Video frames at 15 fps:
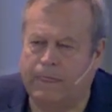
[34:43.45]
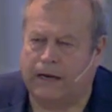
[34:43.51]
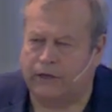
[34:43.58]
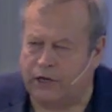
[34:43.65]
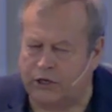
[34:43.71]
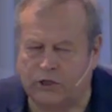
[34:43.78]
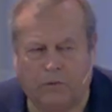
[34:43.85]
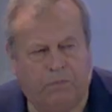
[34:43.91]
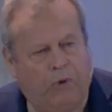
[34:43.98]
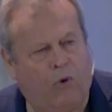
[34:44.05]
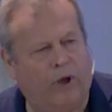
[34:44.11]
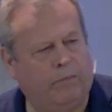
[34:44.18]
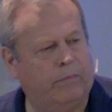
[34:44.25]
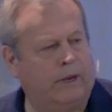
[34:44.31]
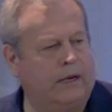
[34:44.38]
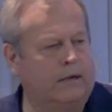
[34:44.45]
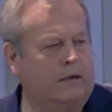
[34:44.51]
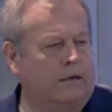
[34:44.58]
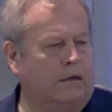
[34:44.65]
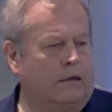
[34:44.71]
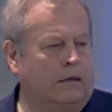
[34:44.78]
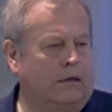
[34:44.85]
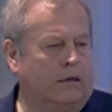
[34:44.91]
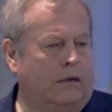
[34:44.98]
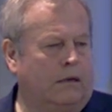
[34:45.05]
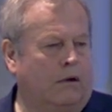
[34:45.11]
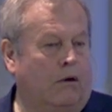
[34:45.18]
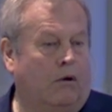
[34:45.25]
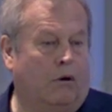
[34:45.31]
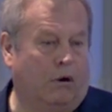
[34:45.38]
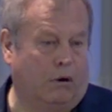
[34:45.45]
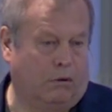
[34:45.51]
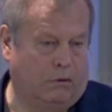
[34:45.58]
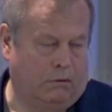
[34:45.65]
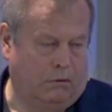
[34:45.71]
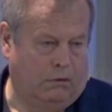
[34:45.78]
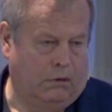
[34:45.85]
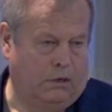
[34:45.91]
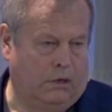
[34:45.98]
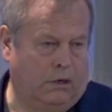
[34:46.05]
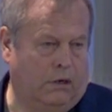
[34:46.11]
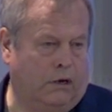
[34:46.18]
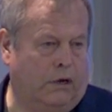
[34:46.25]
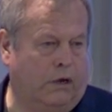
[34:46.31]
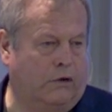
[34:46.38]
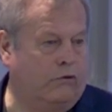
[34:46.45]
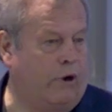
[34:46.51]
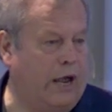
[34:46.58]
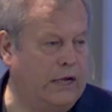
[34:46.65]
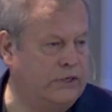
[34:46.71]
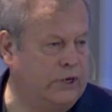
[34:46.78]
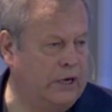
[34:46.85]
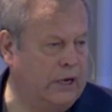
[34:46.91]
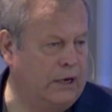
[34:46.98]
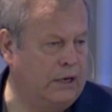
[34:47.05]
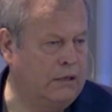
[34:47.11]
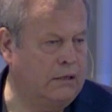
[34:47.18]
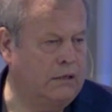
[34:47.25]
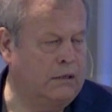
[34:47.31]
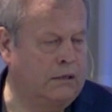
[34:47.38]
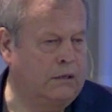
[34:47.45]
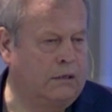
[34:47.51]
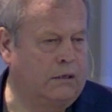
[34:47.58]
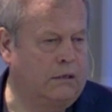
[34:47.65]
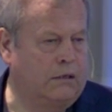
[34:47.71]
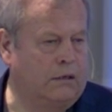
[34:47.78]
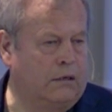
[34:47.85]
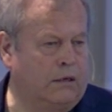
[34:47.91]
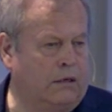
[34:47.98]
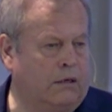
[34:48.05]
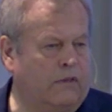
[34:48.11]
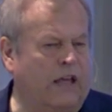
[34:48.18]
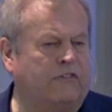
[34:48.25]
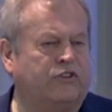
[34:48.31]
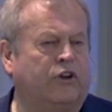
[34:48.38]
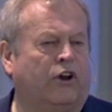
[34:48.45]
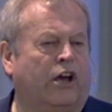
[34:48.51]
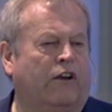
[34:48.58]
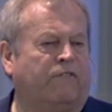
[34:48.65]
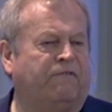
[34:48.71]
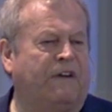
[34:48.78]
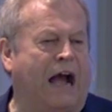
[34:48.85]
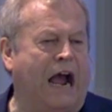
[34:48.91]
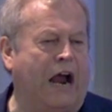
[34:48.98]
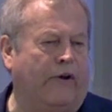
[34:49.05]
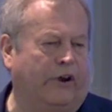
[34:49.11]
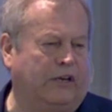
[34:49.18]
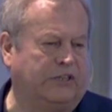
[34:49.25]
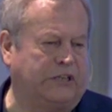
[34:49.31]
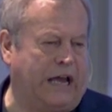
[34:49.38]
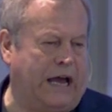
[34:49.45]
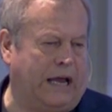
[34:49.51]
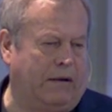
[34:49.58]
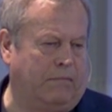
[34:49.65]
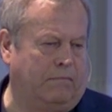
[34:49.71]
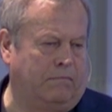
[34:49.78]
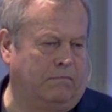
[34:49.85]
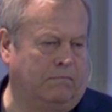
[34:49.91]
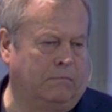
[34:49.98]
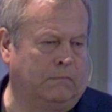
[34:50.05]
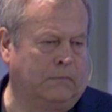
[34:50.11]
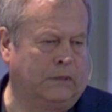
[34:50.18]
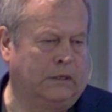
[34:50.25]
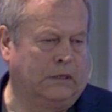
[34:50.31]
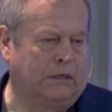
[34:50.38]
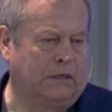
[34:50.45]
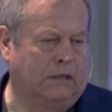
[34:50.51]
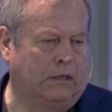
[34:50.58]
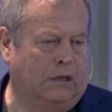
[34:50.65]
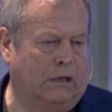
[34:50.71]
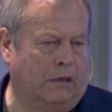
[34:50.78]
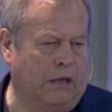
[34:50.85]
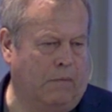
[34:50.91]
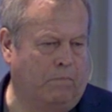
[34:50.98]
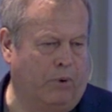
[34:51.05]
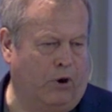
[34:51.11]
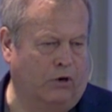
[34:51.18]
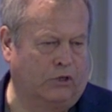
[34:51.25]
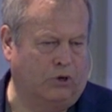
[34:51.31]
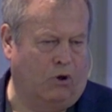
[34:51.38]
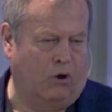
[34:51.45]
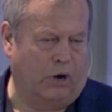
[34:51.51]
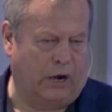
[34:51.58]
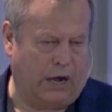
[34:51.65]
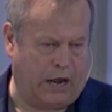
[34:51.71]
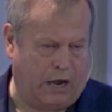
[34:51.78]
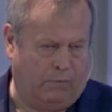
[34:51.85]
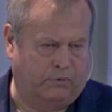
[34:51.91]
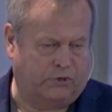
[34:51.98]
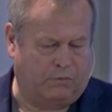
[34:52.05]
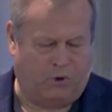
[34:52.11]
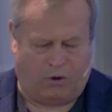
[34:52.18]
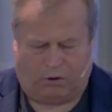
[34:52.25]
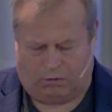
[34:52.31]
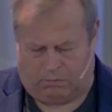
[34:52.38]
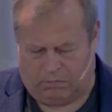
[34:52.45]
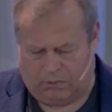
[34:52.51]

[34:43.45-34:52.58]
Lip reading: disappointment or a tragedy, They still got a fire inside them that burns on and helps them on.